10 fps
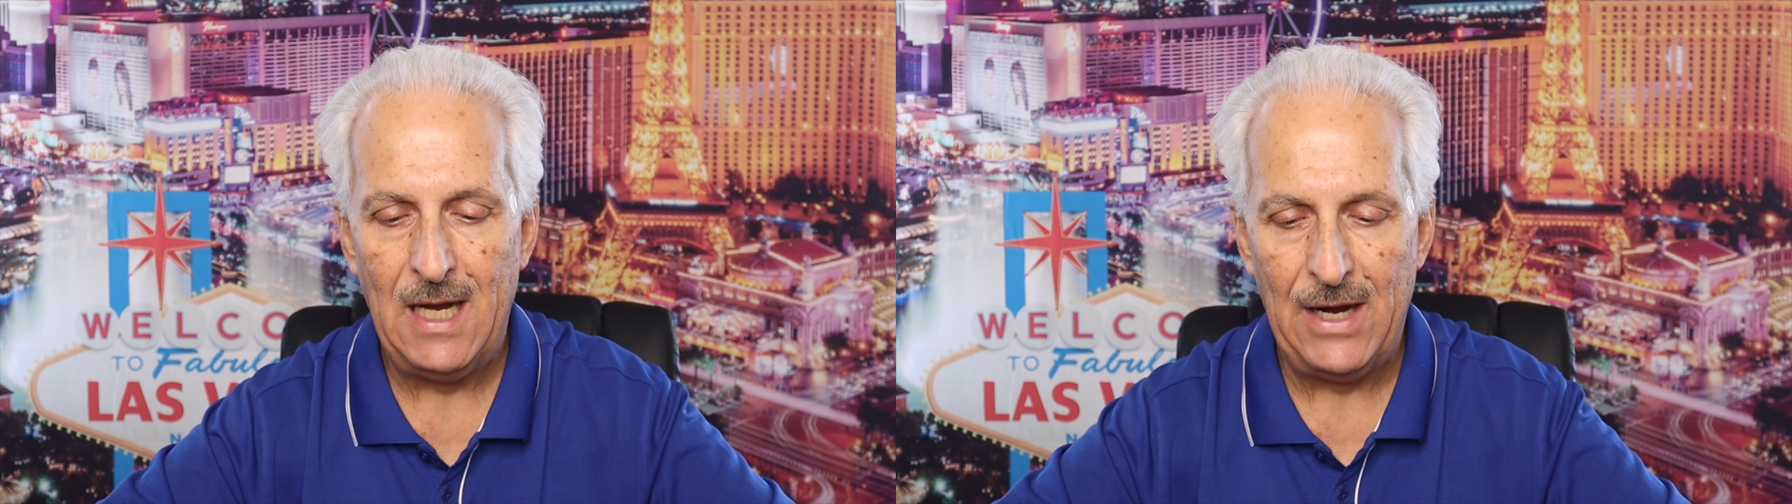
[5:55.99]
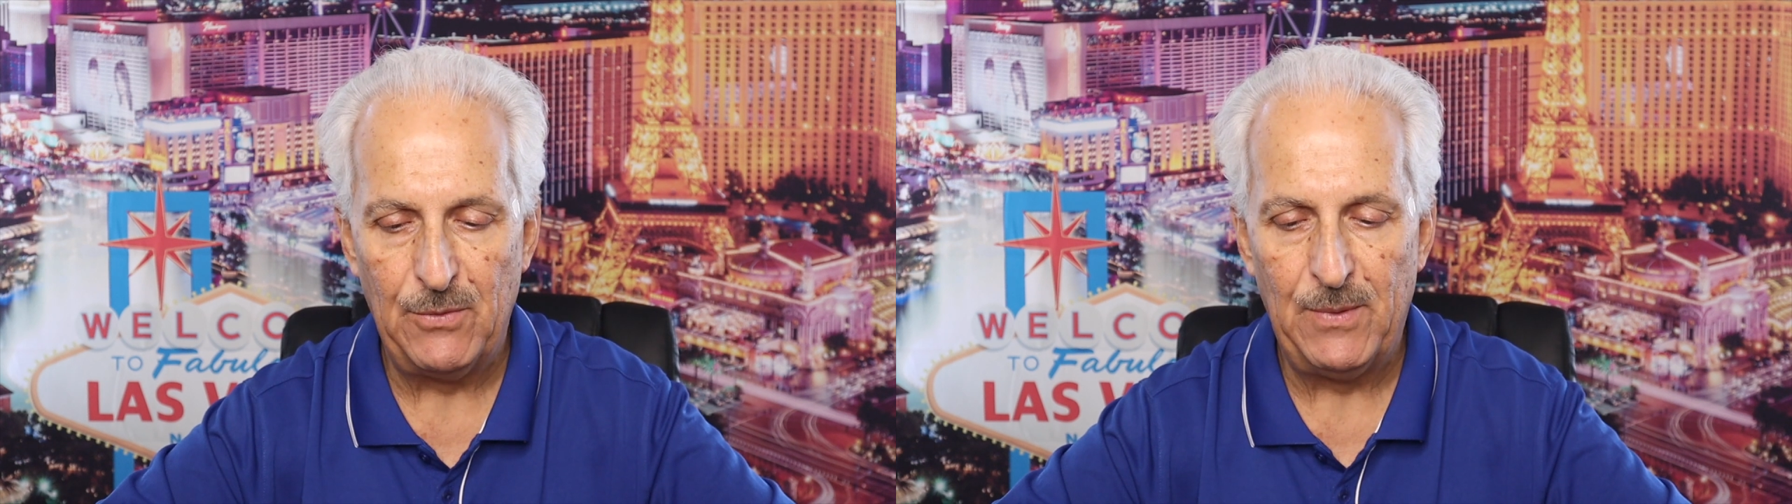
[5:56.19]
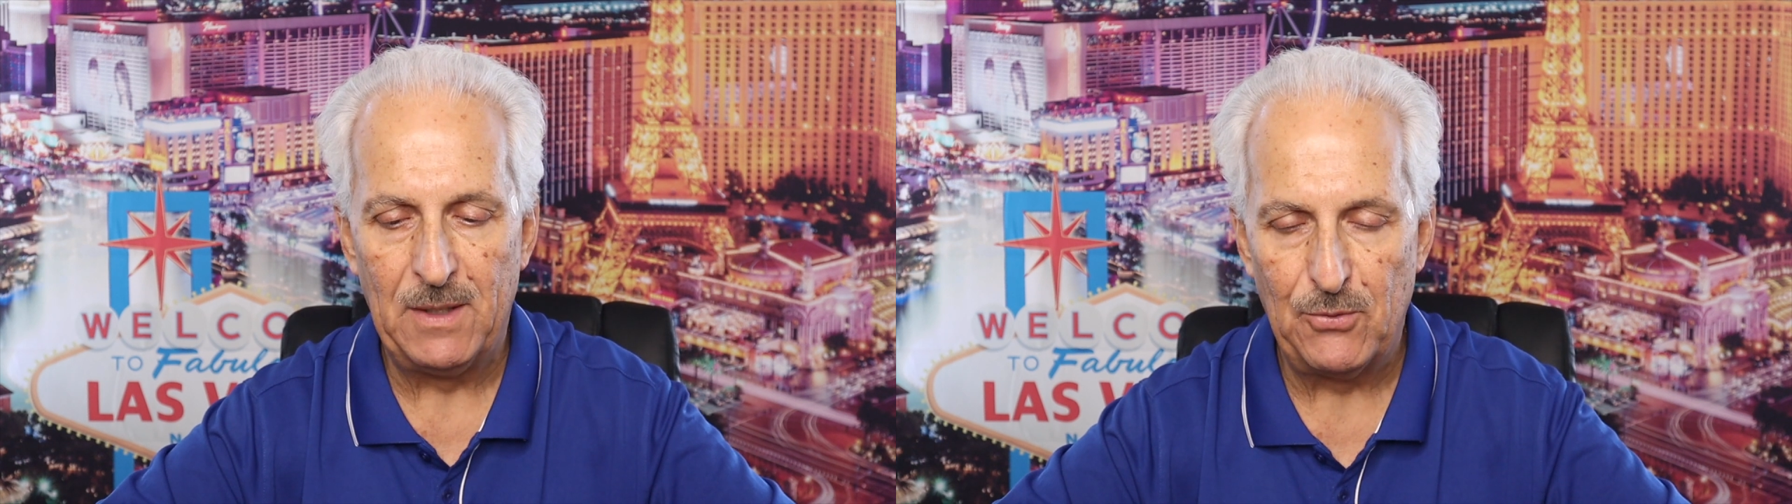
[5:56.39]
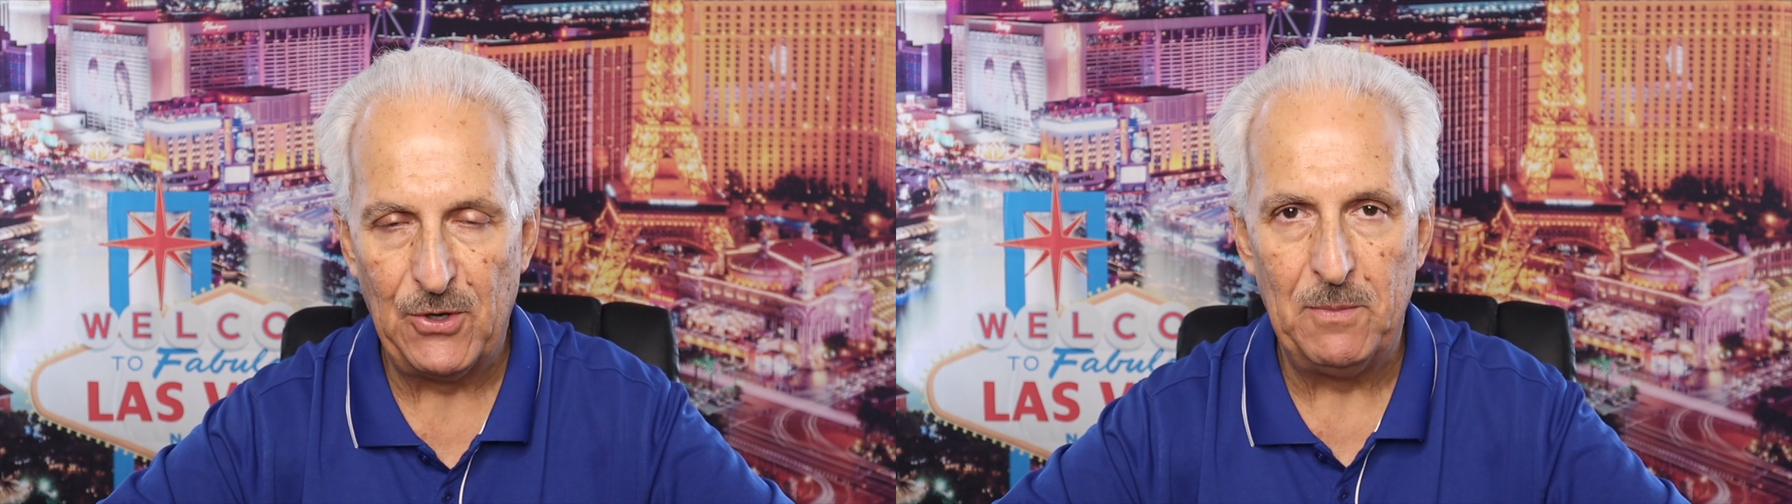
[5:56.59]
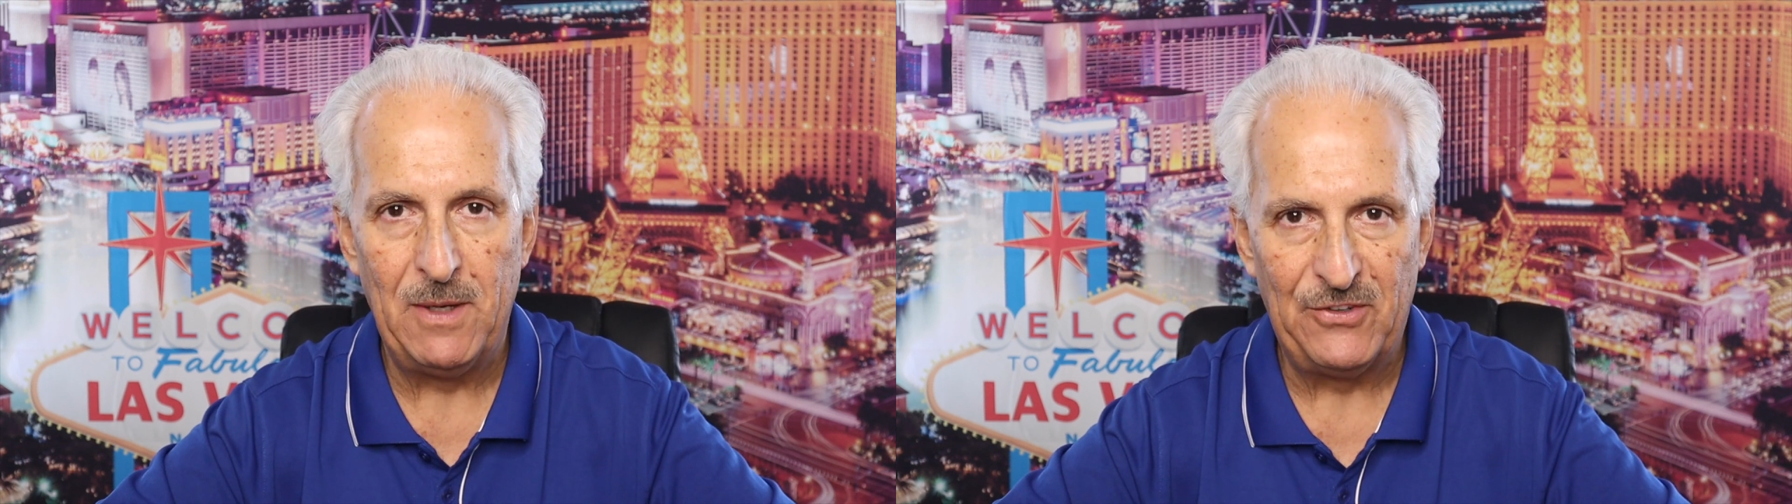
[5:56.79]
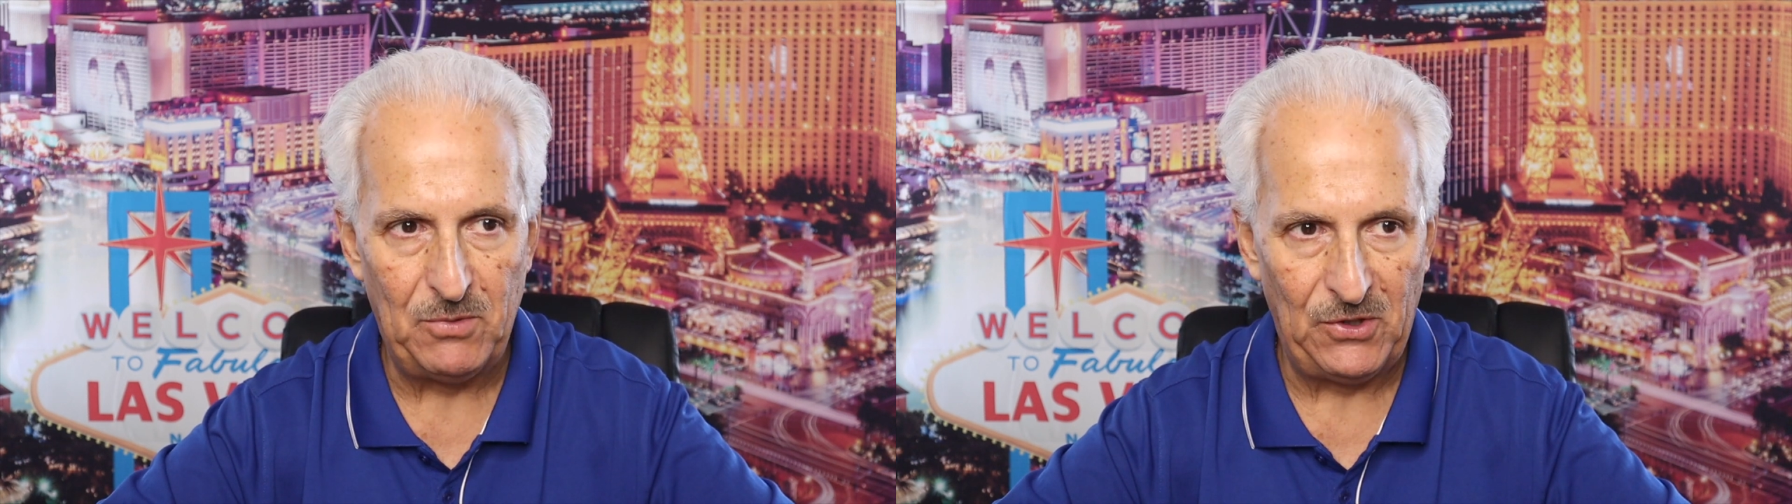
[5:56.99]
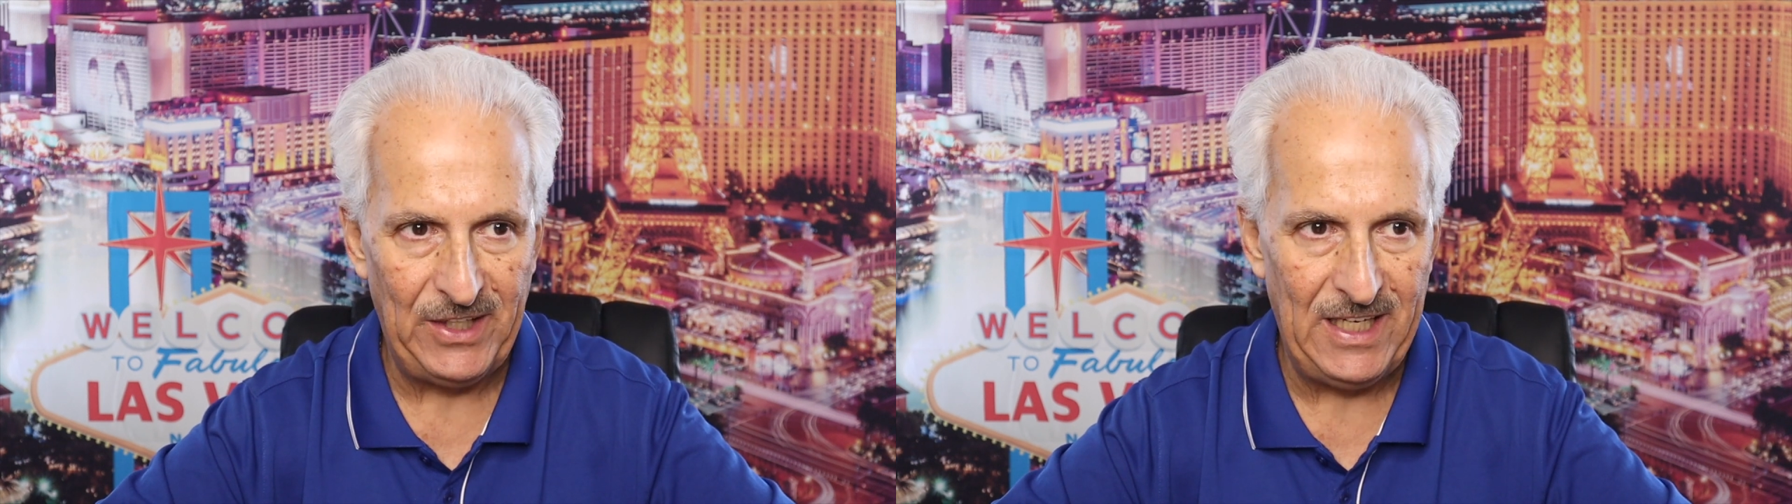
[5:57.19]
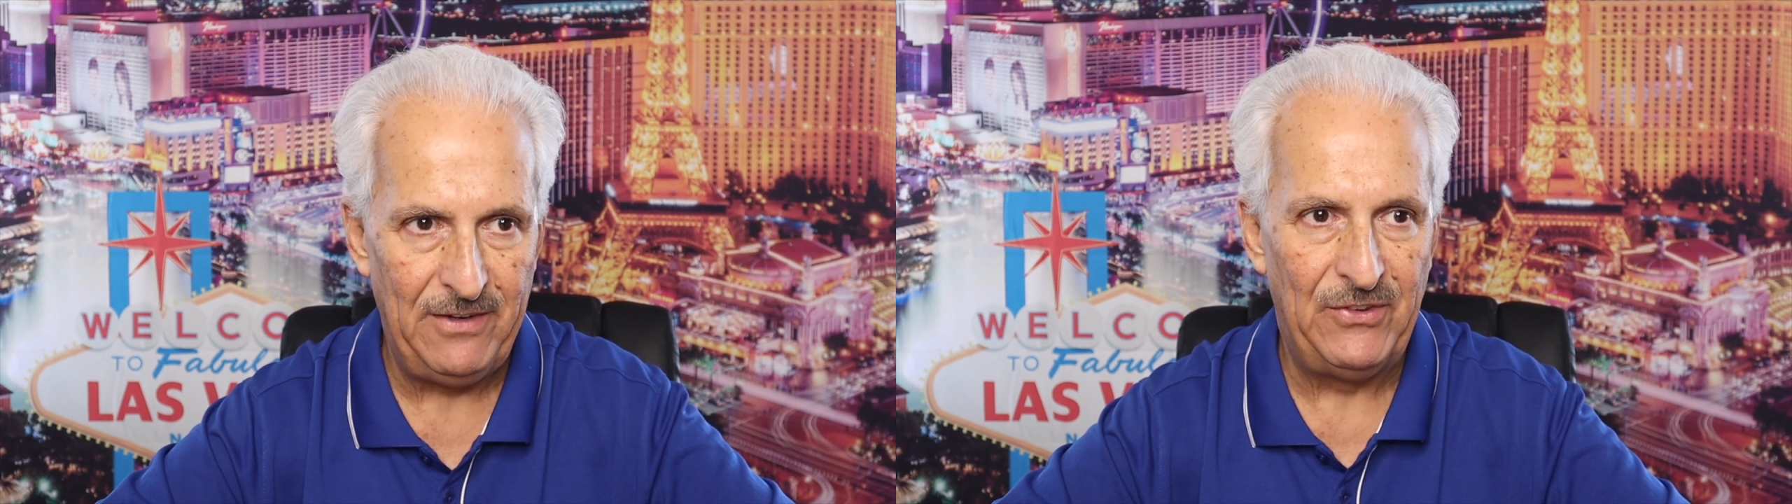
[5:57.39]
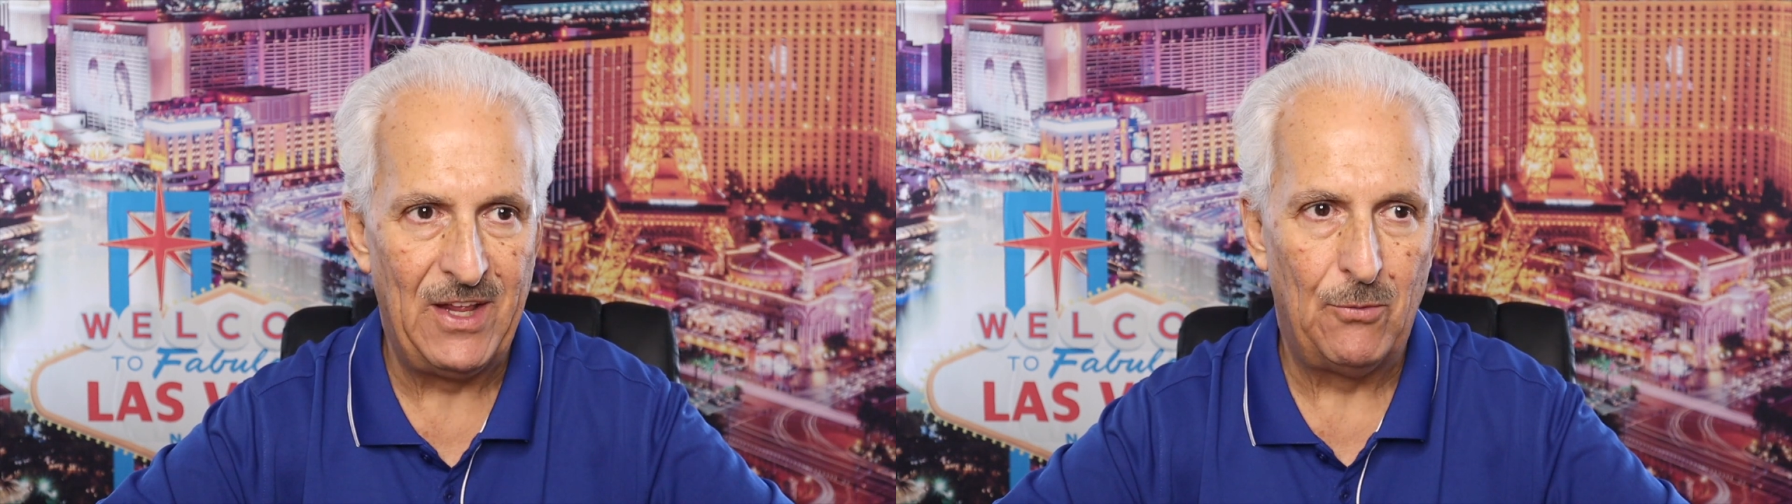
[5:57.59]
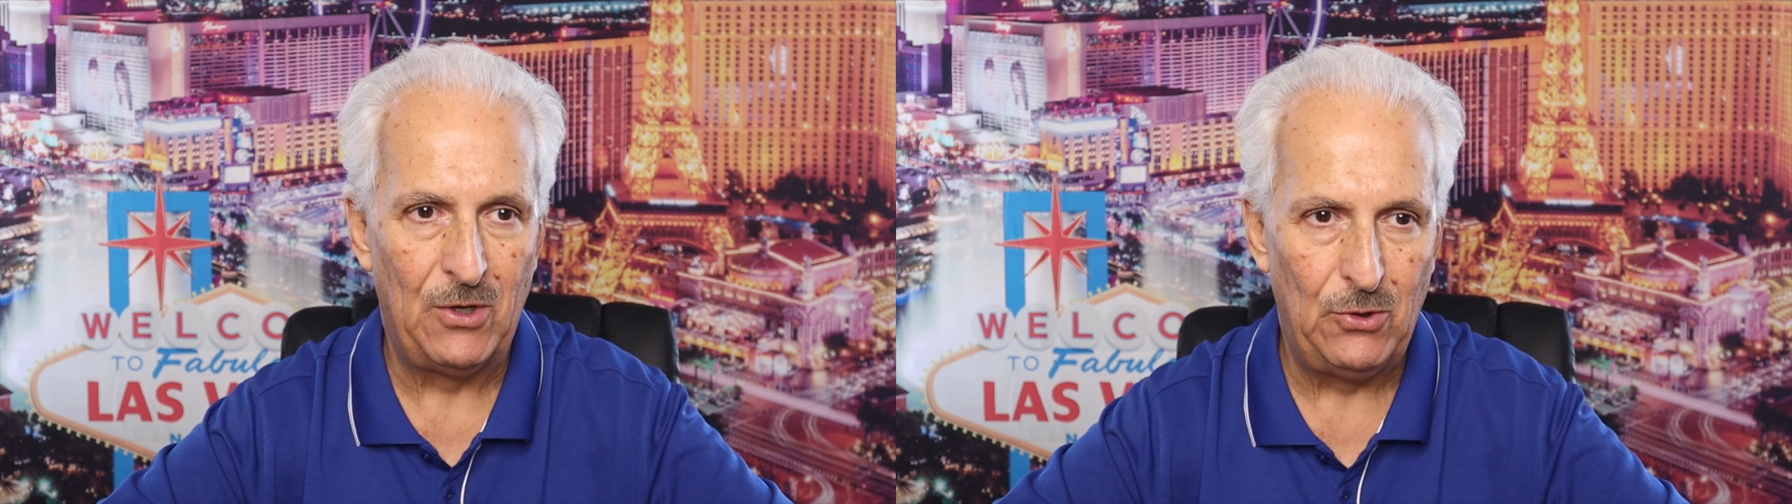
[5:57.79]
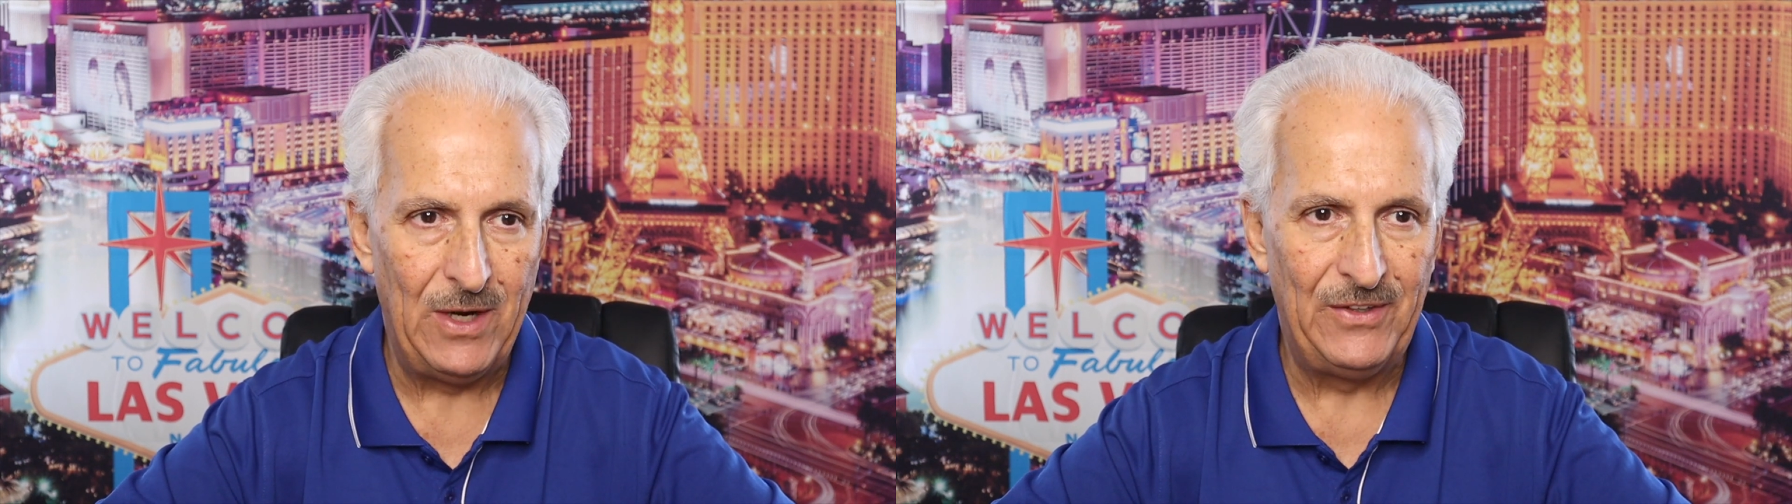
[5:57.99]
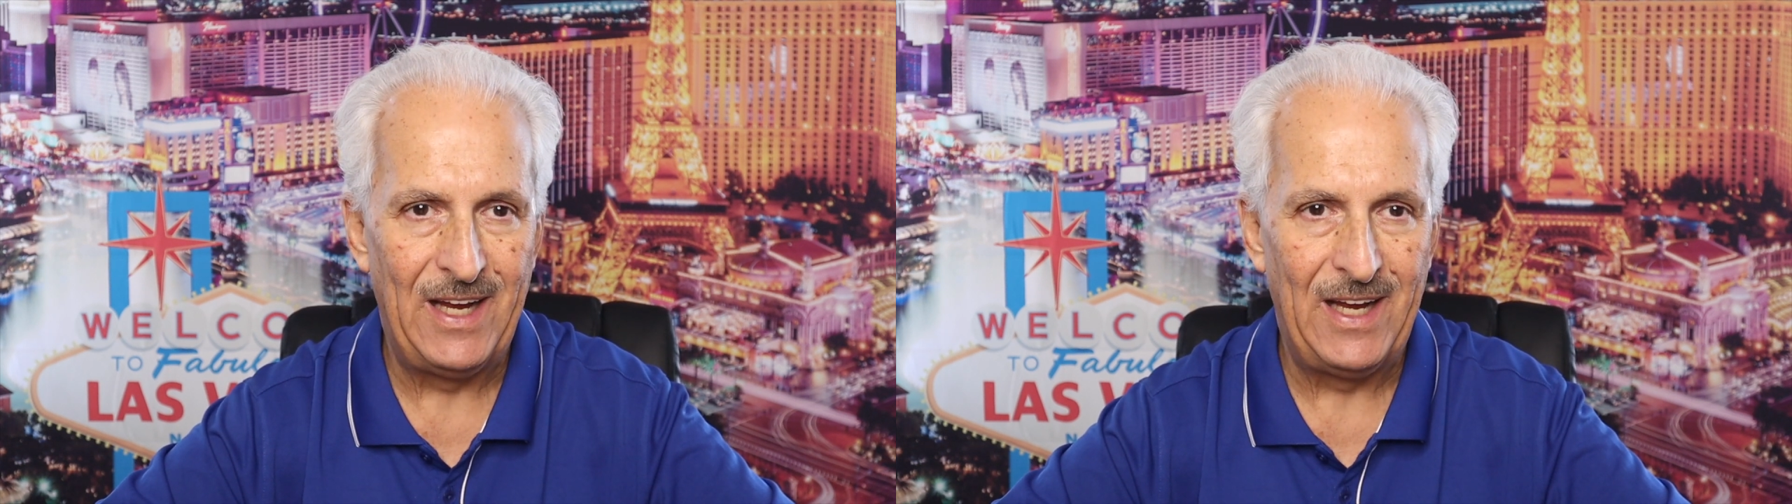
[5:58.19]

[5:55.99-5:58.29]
everybody pretty much believes that we're going